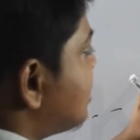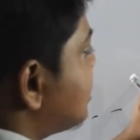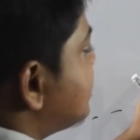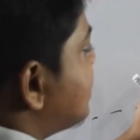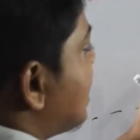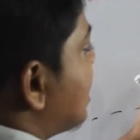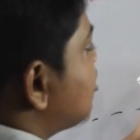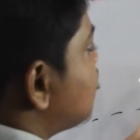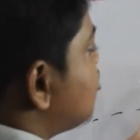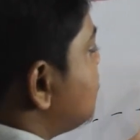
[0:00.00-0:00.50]

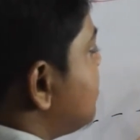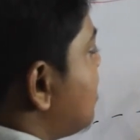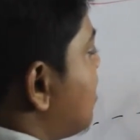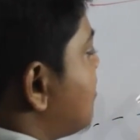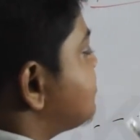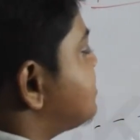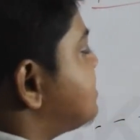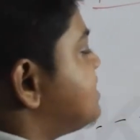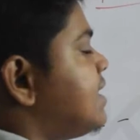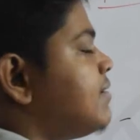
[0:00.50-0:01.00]
that will be
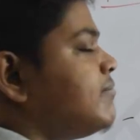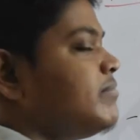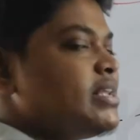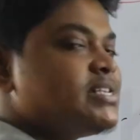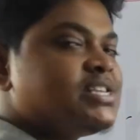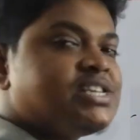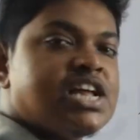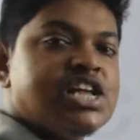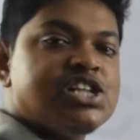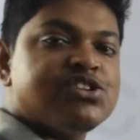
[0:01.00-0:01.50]
of same
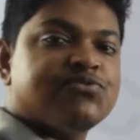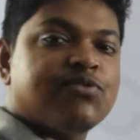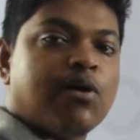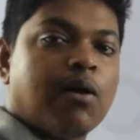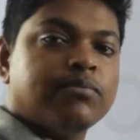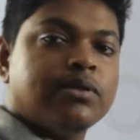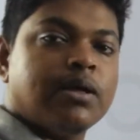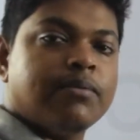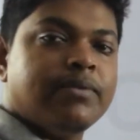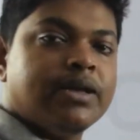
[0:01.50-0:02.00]
distance
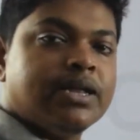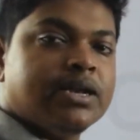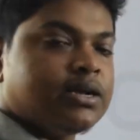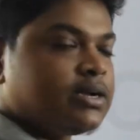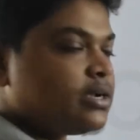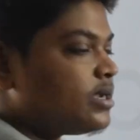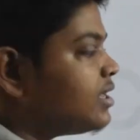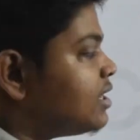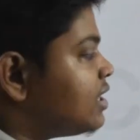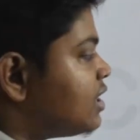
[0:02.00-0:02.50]
from the
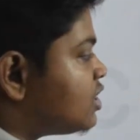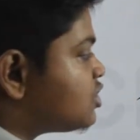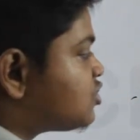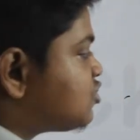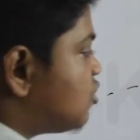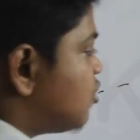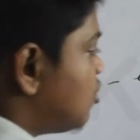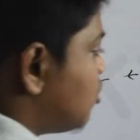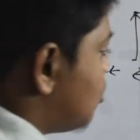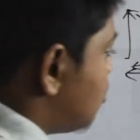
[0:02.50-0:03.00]
mirror.
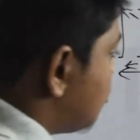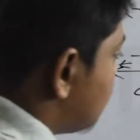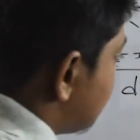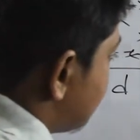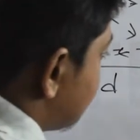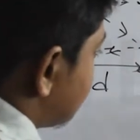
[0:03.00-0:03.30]
So